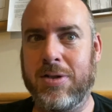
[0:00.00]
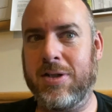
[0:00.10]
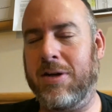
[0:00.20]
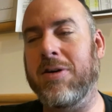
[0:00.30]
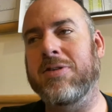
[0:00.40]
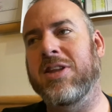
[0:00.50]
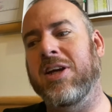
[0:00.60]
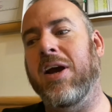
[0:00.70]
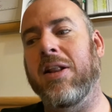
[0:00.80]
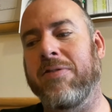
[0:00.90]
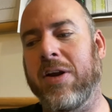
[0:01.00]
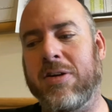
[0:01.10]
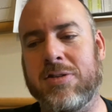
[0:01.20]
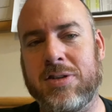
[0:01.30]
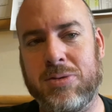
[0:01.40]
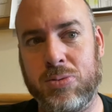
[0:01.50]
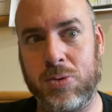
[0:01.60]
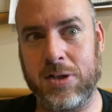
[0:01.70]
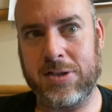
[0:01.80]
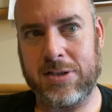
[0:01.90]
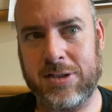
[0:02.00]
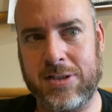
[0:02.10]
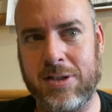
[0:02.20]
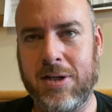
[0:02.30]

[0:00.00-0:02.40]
and I think elevators would exist.